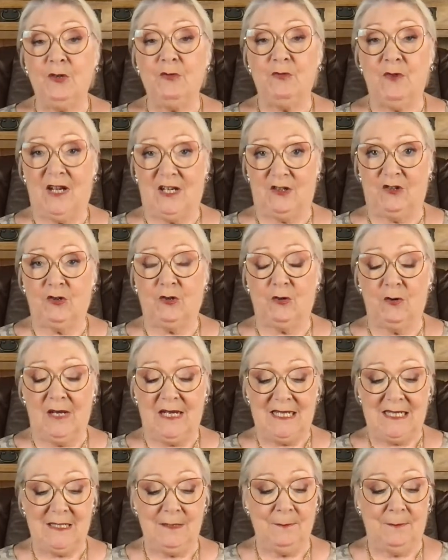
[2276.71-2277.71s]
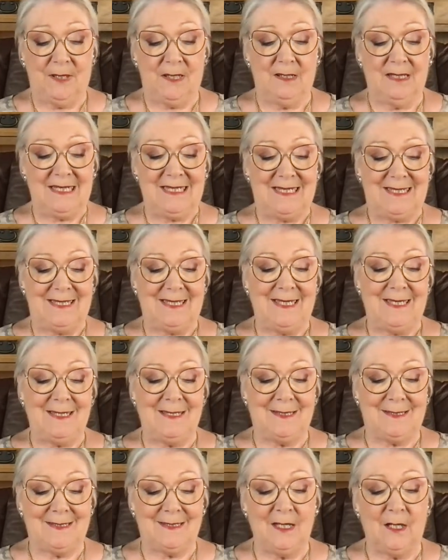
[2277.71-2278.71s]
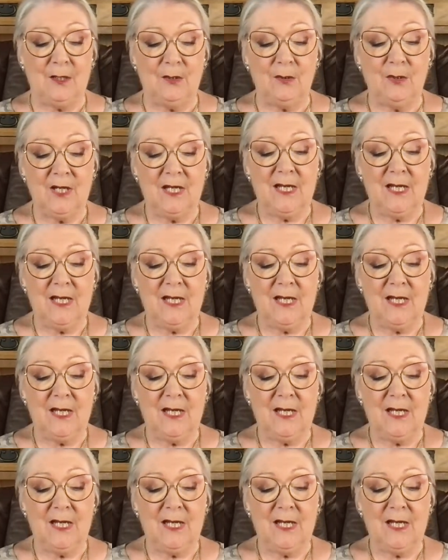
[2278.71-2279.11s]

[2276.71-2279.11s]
retrograde in Pisces. So